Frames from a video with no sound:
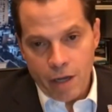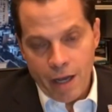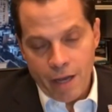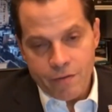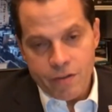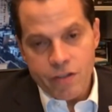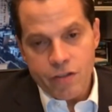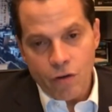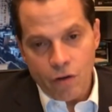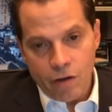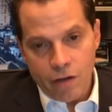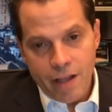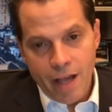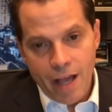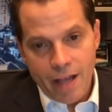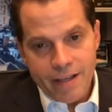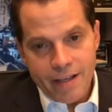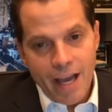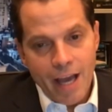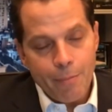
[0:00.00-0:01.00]
I haven't started
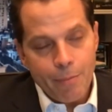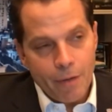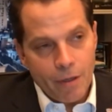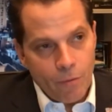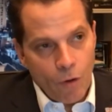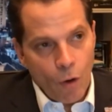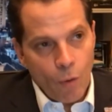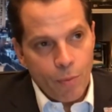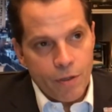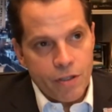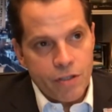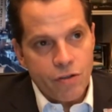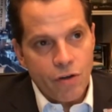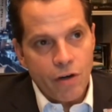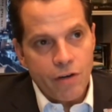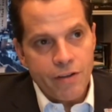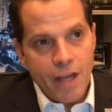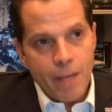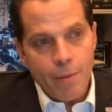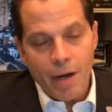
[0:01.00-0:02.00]
that yet, but I'm hoping to
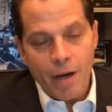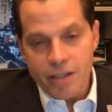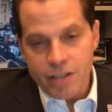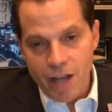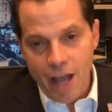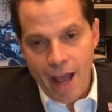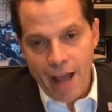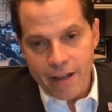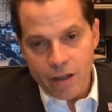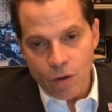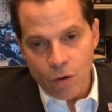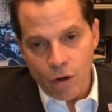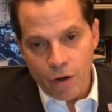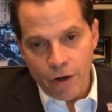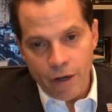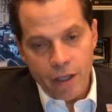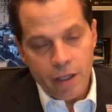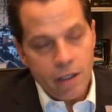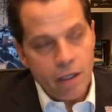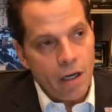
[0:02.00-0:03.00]
start that by
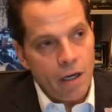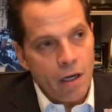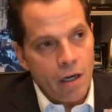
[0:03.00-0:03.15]
January.